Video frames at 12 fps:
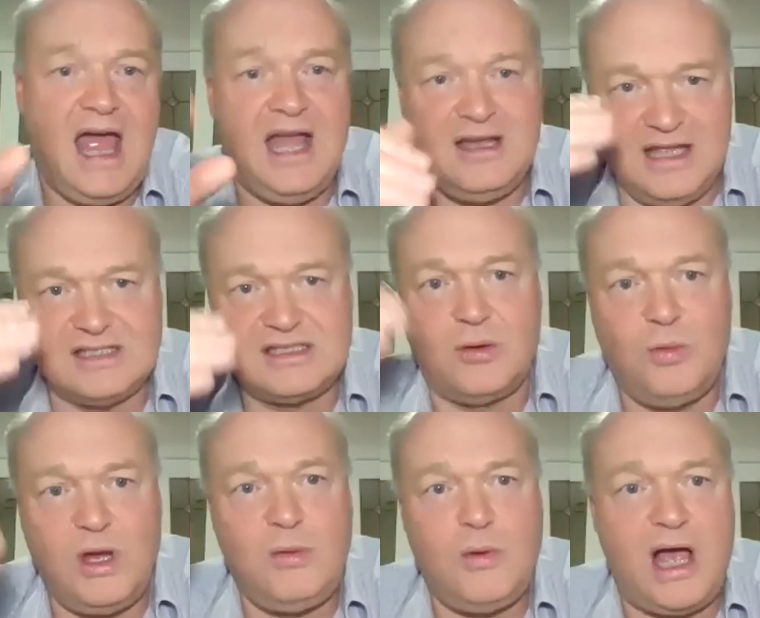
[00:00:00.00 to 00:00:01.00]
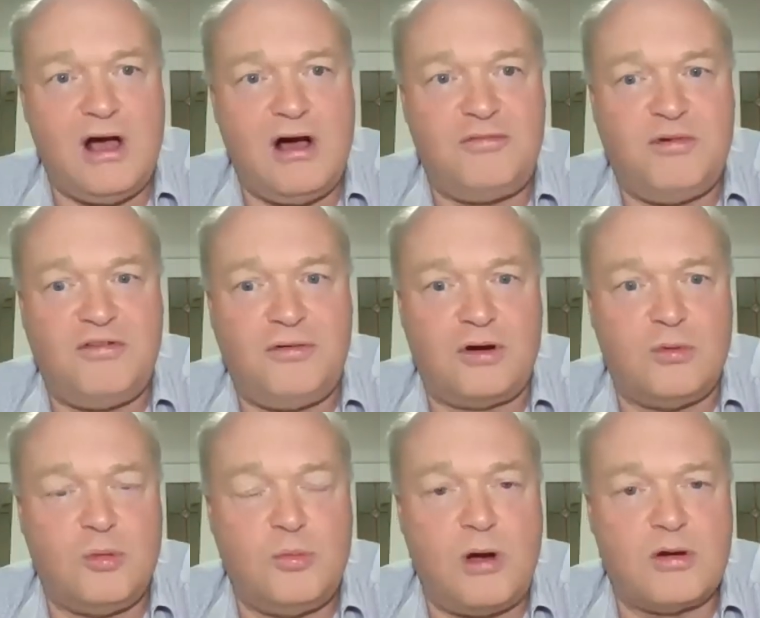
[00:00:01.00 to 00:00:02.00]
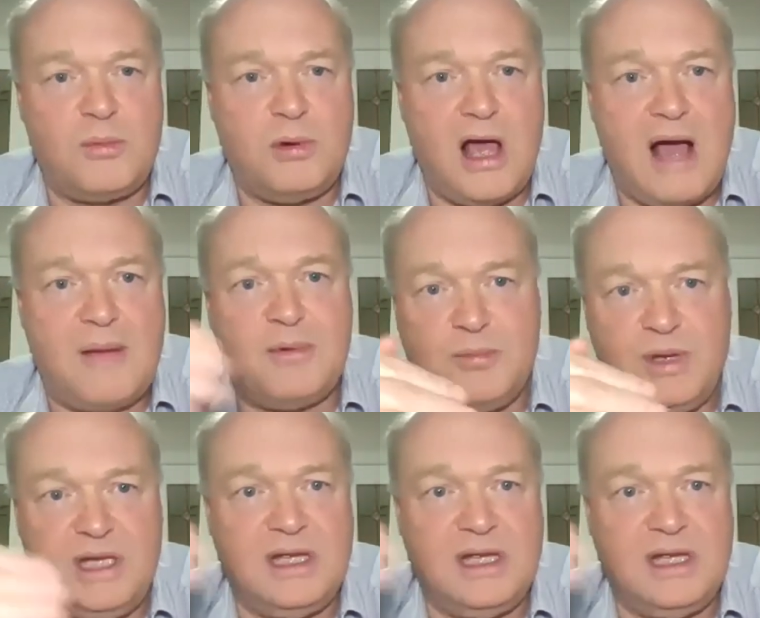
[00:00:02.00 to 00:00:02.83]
And it's a wee way off before it will multiply up and